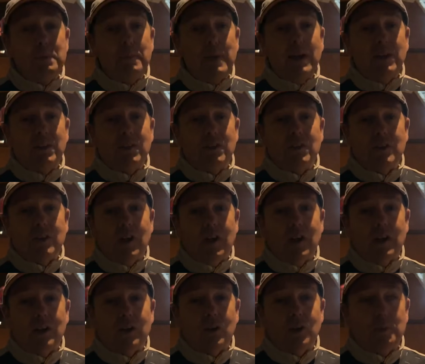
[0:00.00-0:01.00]
better
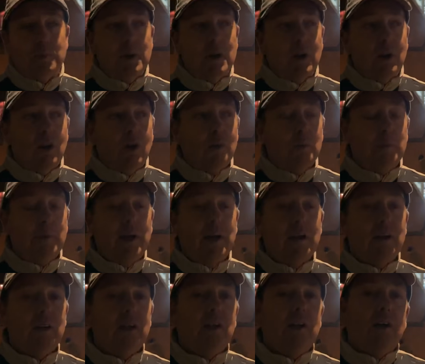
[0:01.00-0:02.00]
today. It could have been a lot
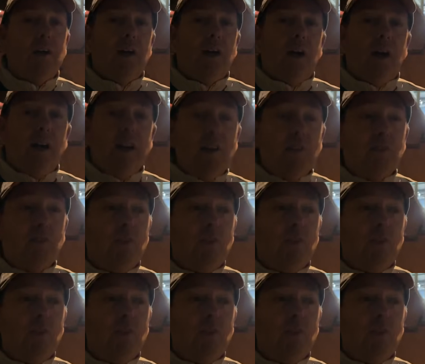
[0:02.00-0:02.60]
better if